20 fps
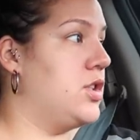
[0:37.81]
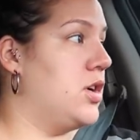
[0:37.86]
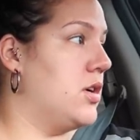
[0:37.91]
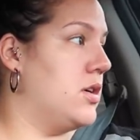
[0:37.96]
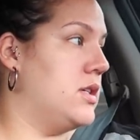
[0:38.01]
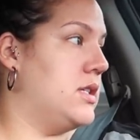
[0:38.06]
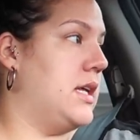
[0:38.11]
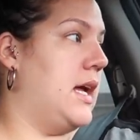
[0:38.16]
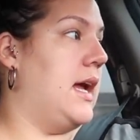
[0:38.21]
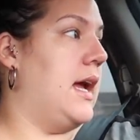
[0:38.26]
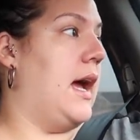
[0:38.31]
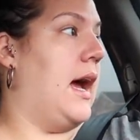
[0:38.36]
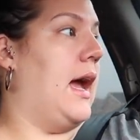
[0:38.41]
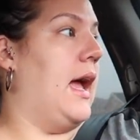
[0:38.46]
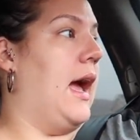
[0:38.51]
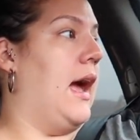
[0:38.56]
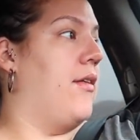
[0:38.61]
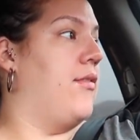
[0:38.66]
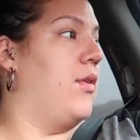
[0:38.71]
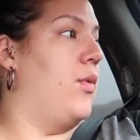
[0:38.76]
Thursday I
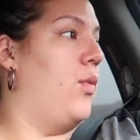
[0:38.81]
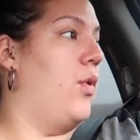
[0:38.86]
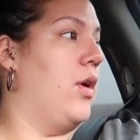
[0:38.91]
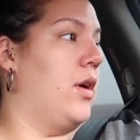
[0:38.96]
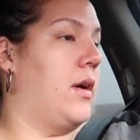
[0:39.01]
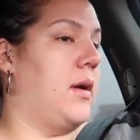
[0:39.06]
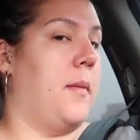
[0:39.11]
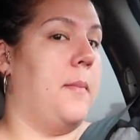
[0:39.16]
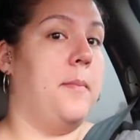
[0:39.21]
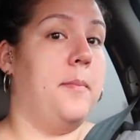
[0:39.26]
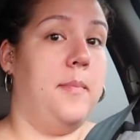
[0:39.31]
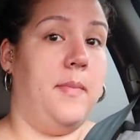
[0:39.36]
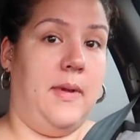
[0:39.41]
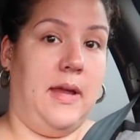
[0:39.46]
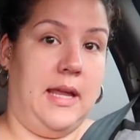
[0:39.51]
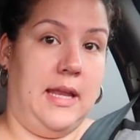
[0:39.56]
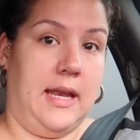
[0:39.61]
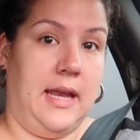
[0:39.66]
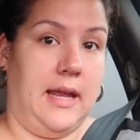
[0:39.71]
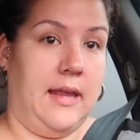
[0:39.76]
have a work
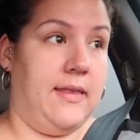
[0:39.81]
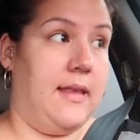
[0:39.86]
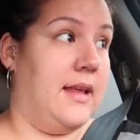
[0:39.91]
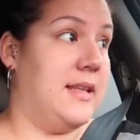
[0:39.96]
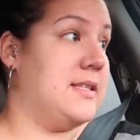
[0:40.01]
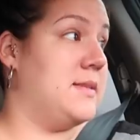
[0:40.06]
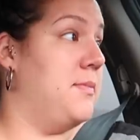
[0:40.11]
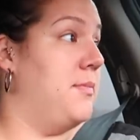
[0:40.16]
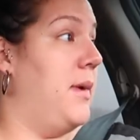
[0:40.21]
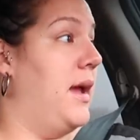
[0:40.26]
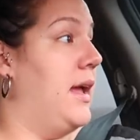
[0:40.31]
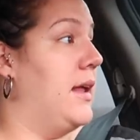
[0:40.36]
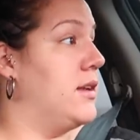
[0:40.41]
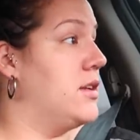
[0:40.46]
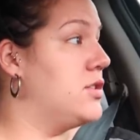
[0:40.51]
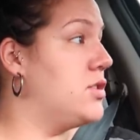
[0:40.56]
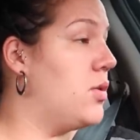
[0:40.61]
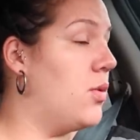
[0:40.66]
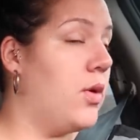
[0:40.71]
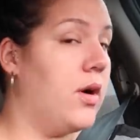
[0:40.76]
meeting that's
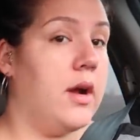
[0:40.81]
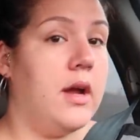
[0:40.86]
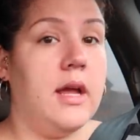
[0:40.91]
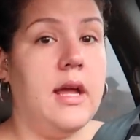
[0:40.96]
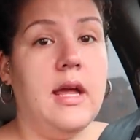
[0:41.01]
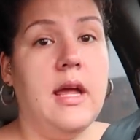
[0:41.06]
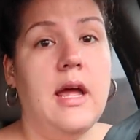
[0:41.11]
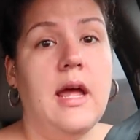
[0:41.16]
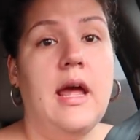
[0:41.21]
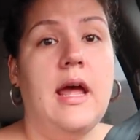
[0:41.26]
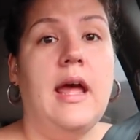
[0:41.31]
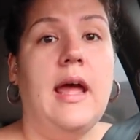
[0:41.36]
mandatory